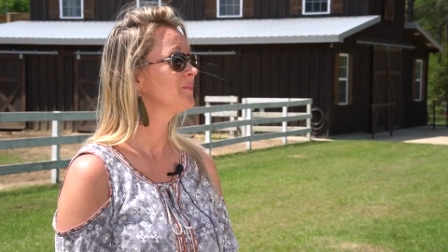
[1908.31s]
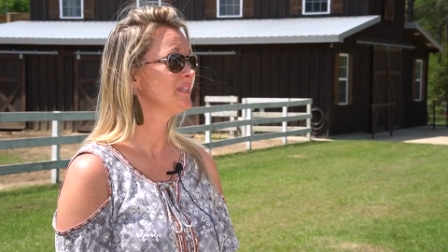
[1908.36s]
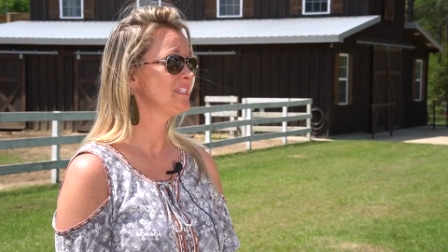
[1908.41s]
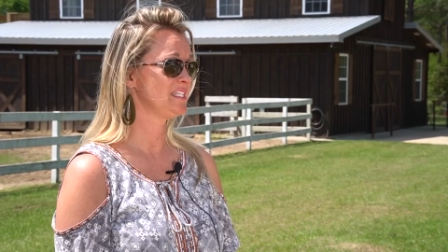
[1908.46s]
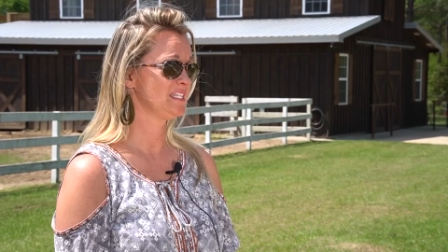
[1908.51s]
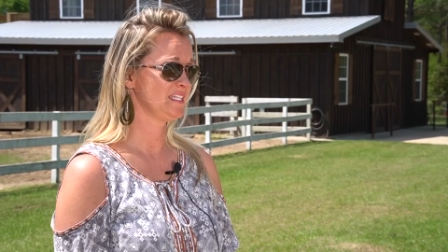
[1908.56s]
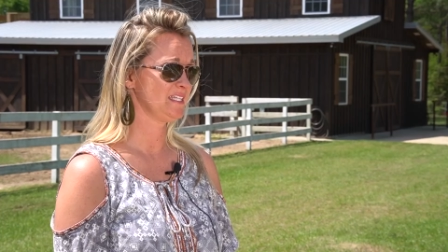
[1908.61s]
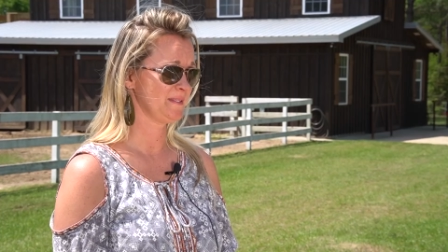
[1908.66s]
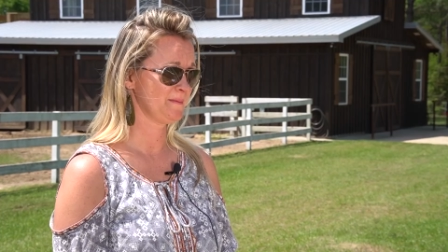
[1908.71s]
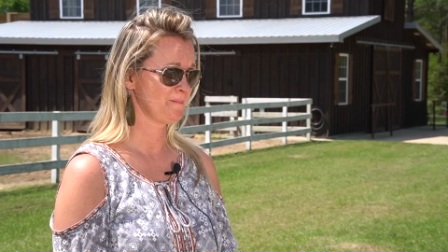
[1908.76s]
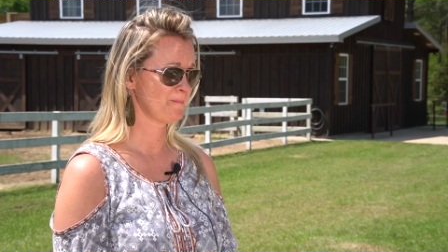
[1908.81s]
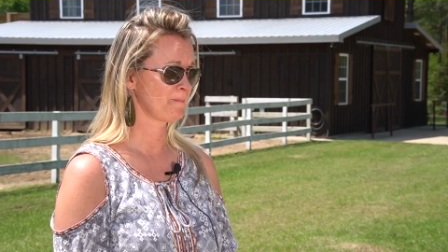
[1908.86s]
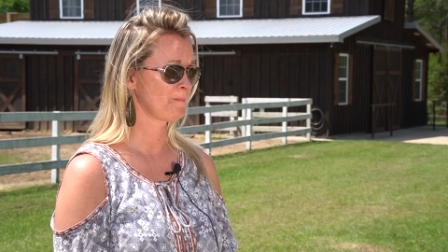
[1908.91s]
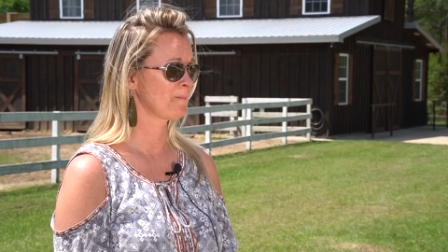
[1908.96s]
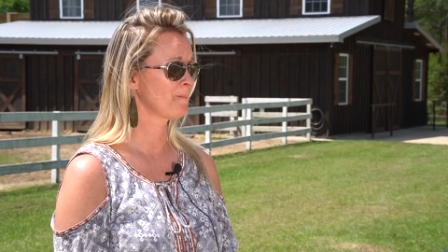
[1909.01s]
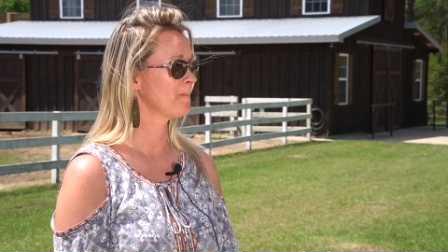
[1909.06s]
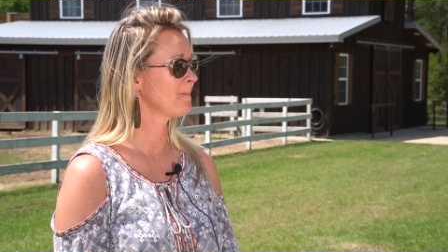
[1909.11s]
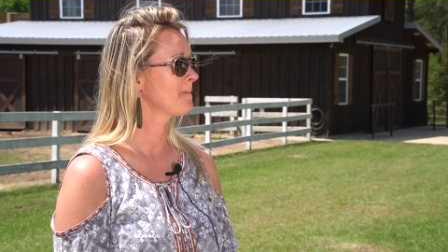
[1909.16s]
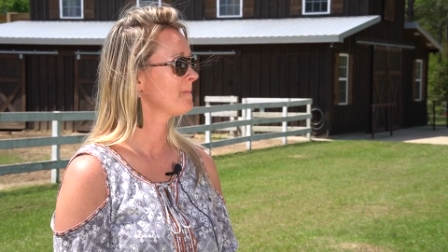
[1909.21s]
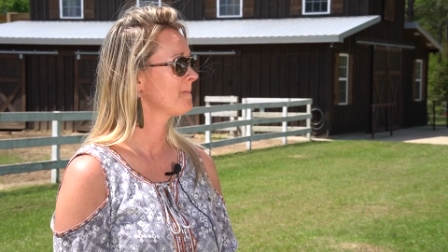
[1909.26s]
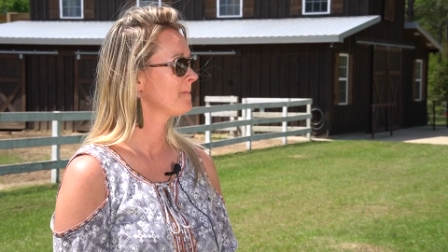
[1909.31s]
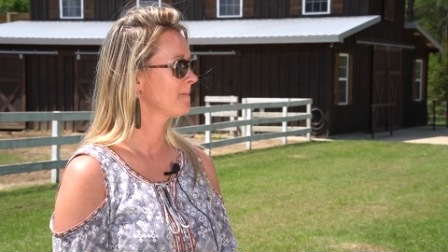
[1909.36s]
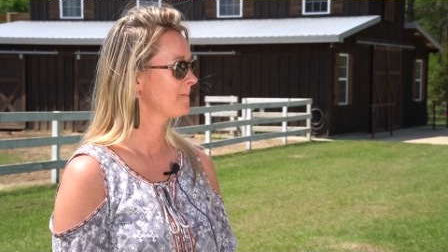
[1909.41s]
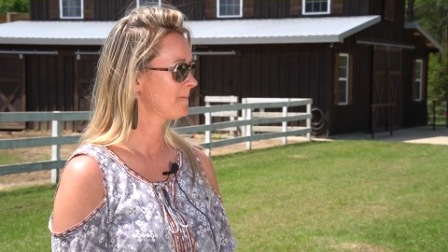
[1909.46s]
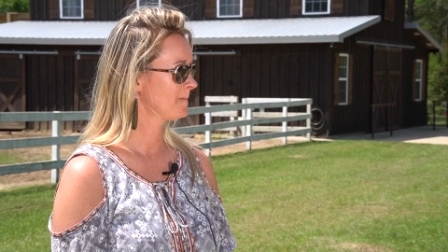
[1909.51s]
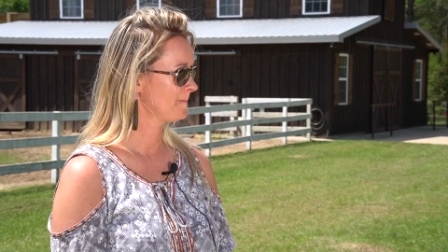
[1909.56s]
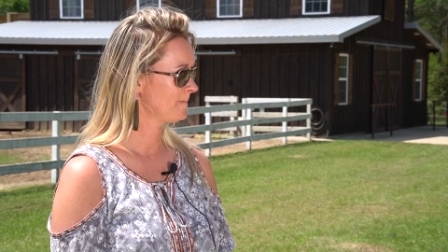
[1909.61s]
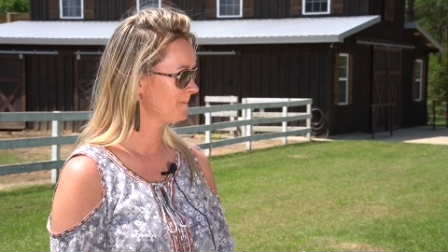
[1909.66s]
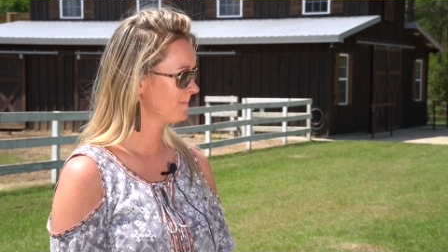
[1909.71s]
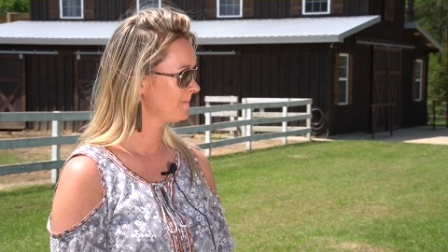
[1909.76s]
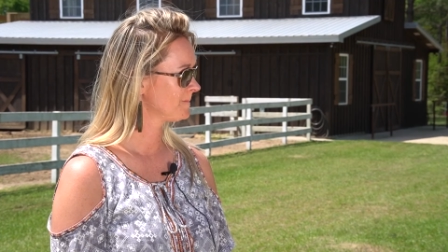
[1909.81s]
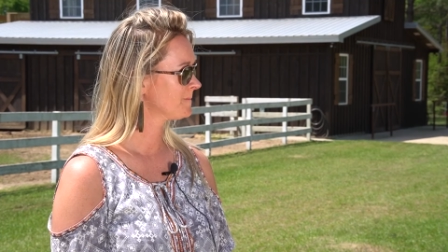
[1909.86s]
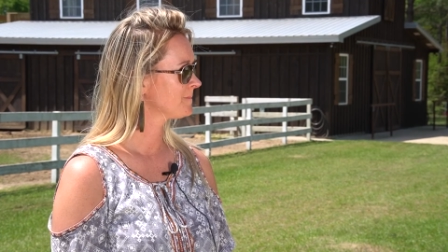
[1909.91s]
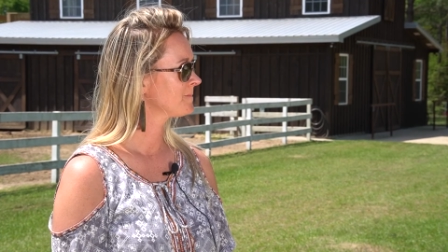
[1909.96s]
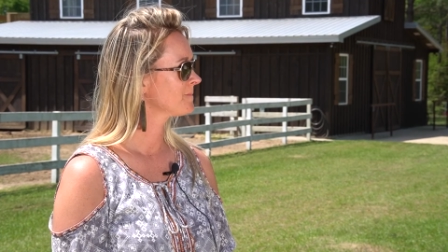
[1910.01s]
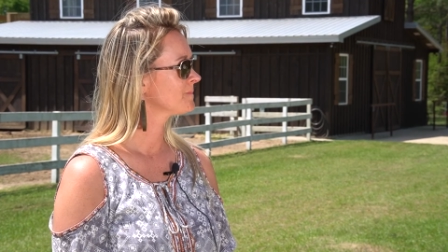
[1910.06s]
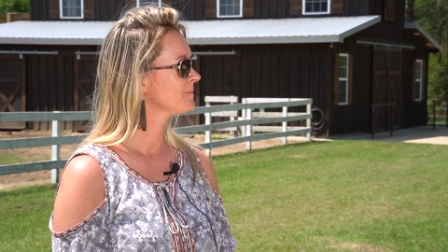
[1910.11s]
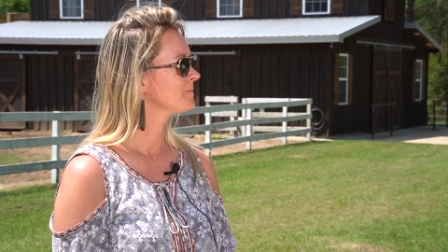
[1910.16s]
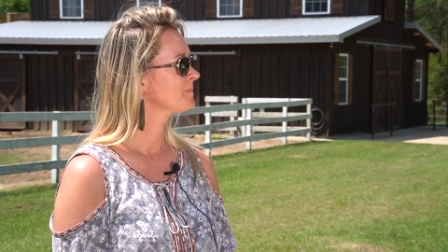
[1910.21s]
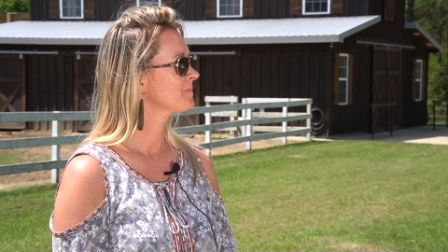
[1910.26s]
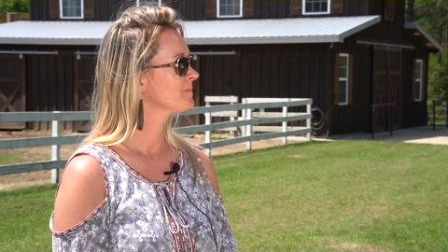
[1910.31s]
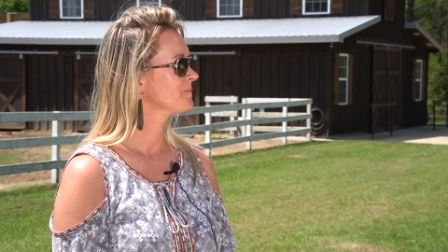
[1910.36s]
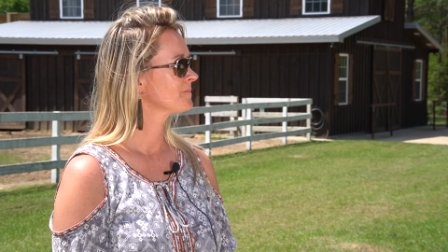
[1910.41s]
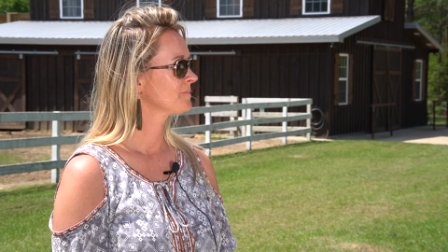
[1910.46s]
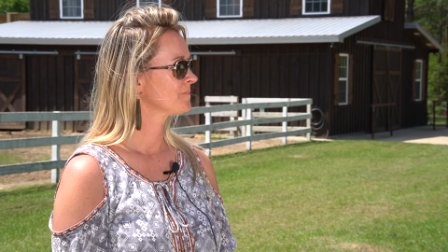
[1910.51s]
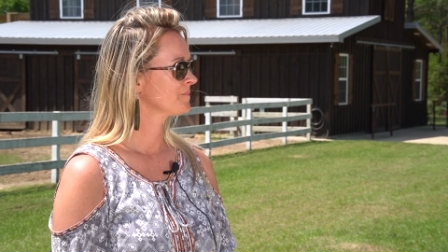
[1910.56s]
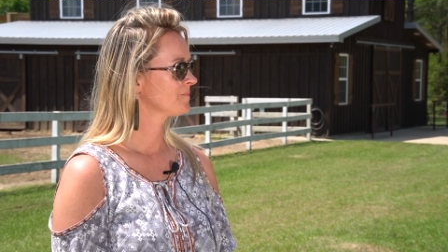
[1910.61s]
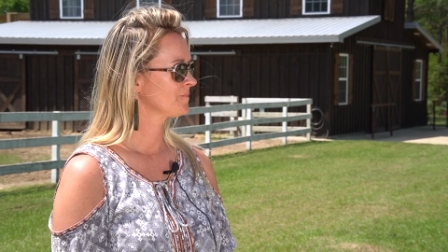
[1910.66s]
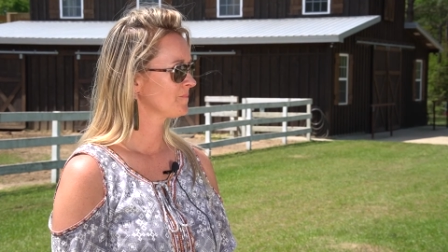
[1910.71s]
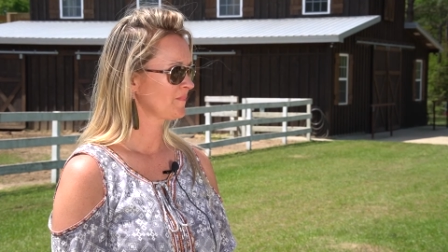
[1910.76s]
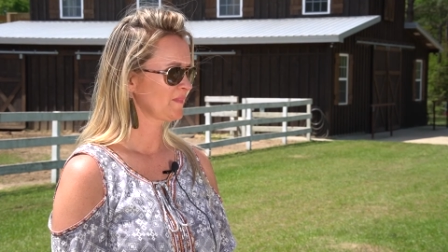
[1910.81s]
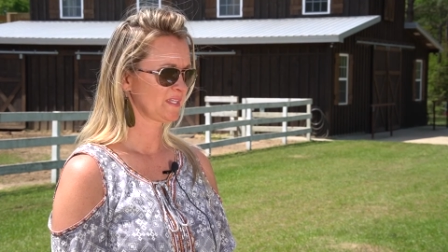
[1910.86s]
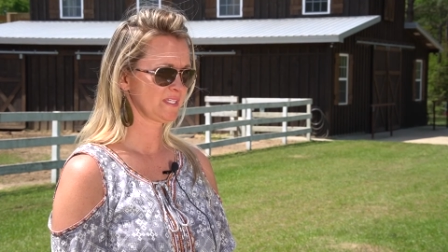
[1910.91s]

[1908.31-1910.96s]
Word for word: Was, we did. Were mm-hmm. everybody healthy? All their bones?